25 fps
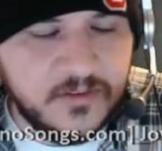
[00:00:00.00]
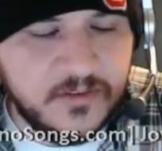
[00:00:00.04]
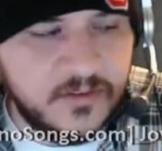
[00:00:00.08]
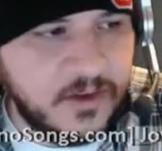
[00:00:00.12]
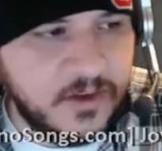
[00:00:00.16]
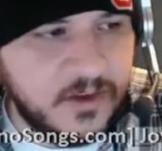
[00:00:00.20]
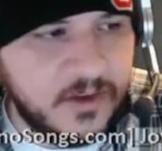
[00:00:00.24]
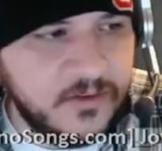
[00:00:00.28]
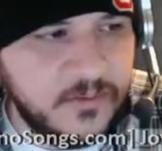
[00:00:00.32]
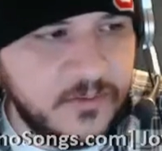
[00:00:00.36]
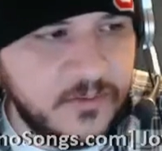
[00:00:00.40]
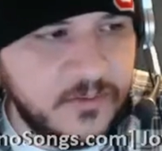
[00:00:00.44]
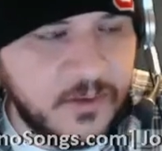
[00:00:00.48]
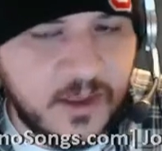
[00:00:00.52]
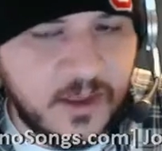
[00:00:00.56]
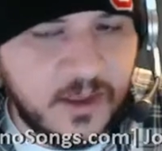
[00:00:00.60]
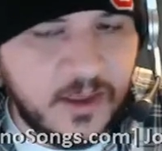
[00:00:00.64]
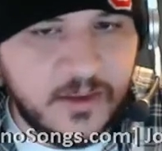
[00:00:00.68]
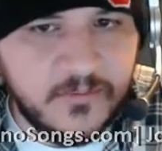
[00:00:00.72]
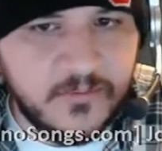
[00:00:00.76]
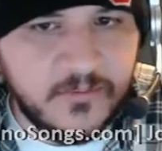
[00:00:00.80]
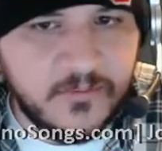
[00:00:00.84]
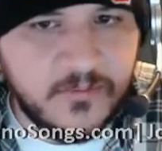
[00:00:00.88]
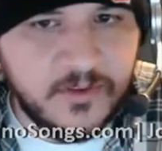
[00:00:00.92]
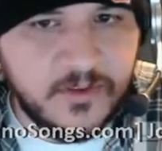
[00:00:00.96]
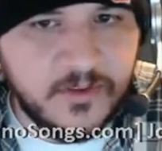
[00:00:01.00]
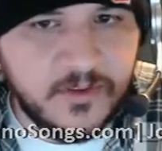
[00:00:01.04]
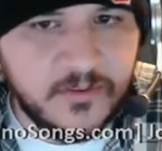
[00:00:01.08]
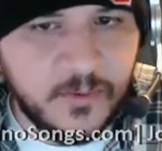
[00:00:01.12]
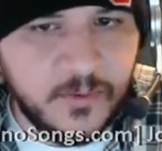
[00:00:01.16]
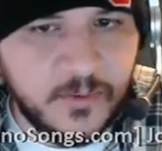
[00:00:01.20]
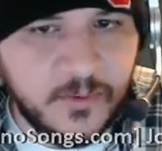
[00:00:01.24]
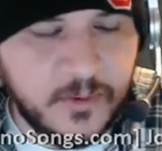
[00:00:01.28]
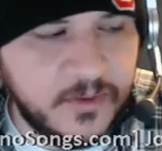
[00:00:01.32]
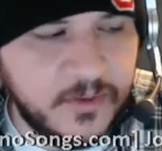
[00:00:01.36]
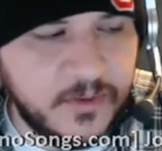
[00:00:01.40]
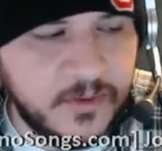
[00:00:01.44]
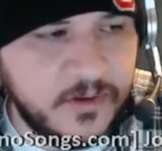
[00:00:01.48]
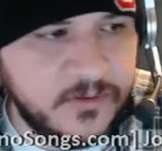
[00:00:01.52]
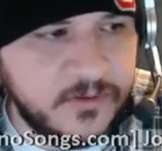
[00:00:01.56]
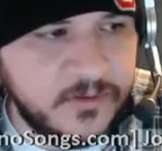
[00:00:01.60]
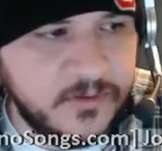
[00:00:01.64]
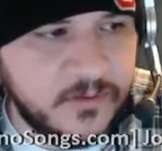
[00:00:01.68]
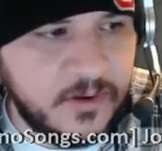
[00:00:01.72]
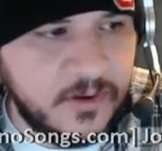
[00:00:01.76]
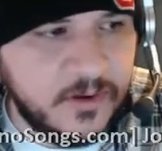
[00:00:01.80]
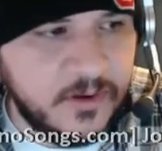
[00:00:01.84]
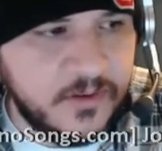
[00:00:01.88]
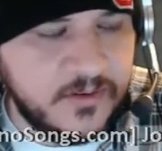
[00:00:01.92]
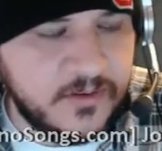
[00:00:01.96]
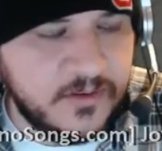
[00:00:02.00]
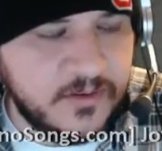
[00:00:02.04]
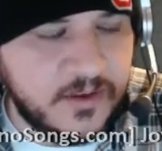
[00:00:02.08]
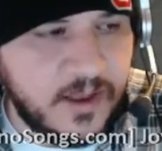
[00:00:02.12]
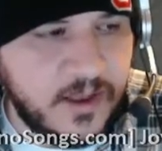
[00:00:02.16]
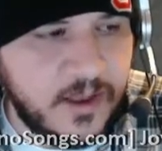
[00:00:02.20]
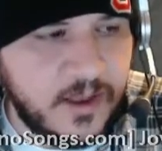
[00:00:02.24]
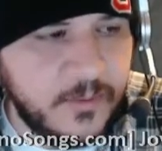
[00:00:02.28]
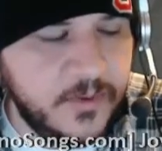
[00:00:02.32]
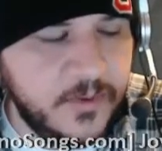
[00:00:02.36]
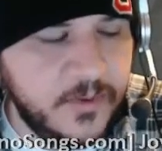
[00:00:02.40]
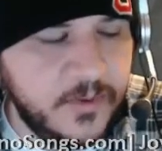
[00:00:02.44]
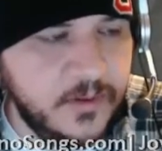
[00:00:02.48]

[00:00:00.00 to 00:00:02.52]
I do have this one parachute on the top.